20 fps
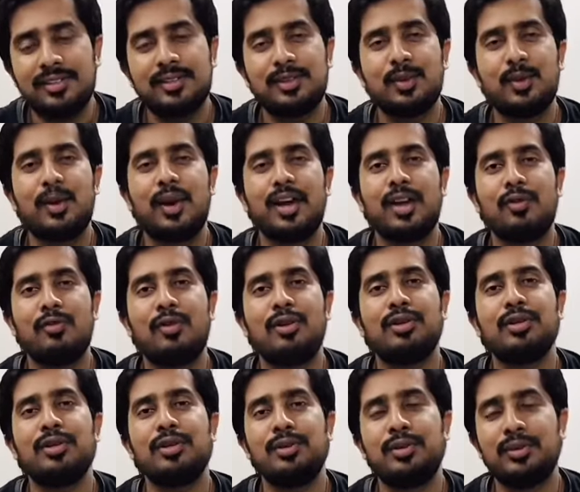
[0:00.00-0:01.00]
So, I want
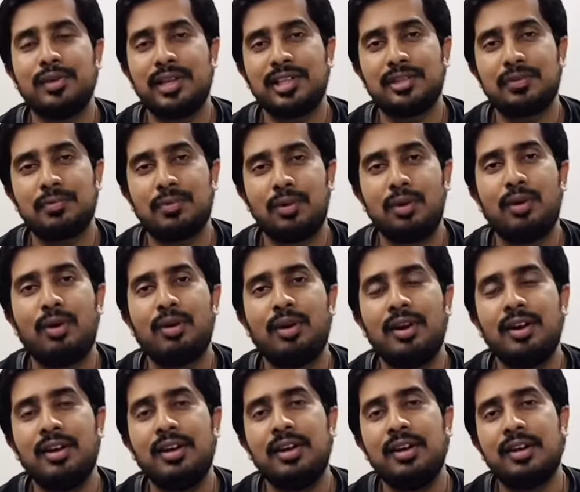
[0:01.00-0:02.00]
you to explore
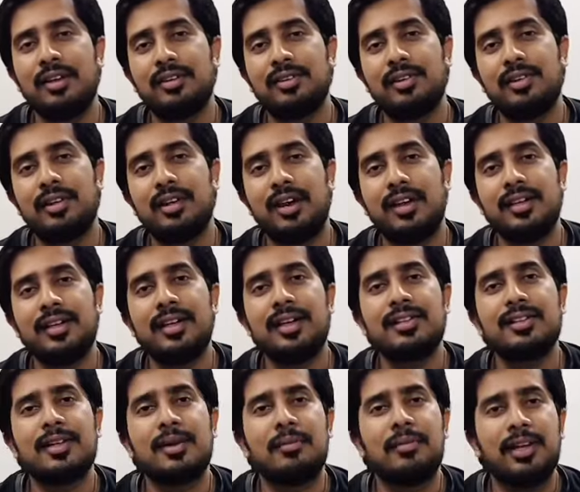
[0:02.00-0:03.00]
writing
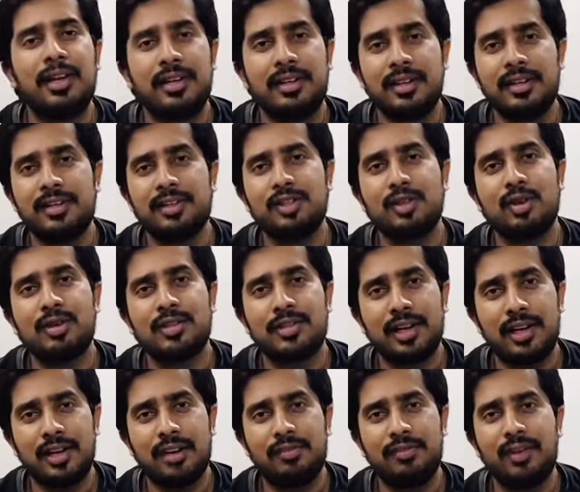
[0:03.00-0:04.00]
some letters
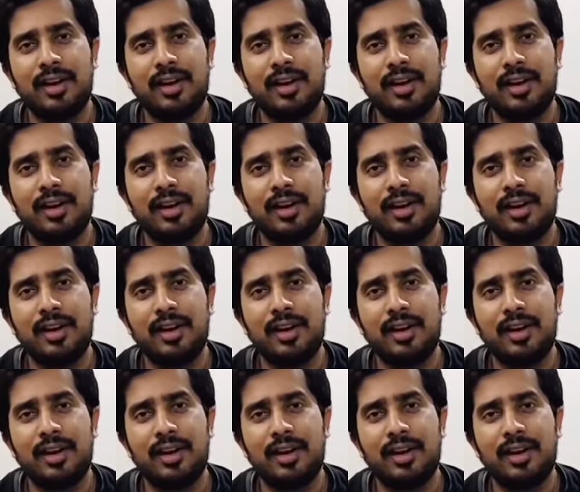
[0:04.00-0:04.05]
yourself.